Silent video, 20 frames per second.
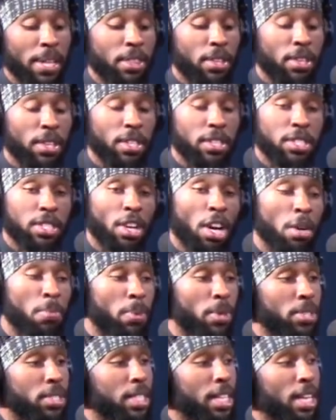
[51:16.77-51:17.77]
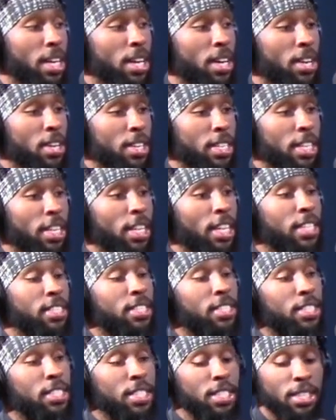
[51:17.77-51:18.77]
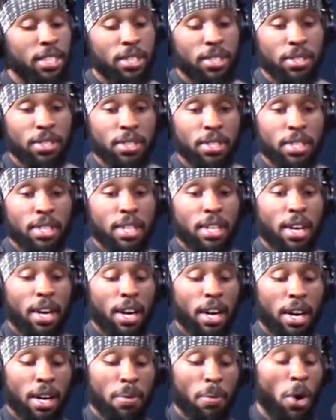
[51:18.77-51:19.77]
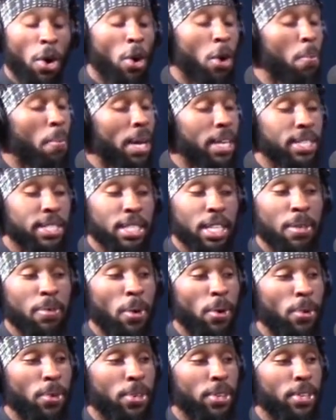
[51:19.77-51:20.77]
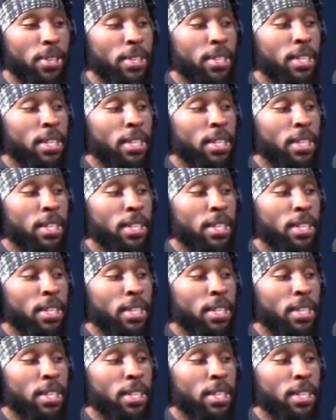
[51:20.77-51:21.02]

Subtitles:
the Star Motel and the Lake Cecile, owned by the same owner,